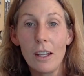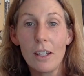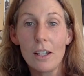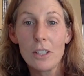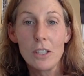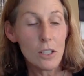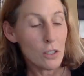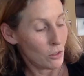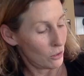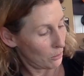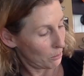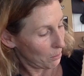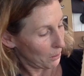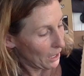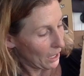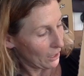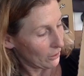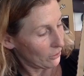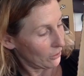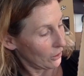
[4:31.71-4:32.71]
She used
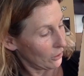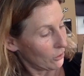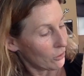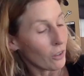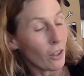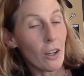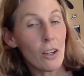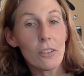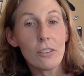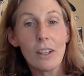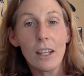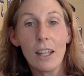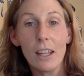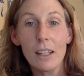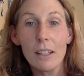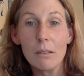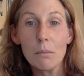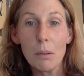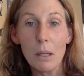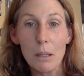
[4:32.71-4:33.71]
plastic straws
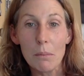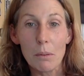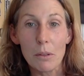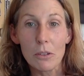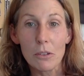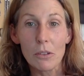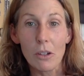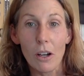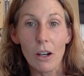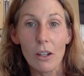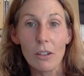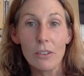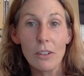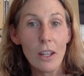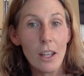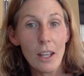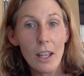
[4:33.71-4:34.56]
and paper straws.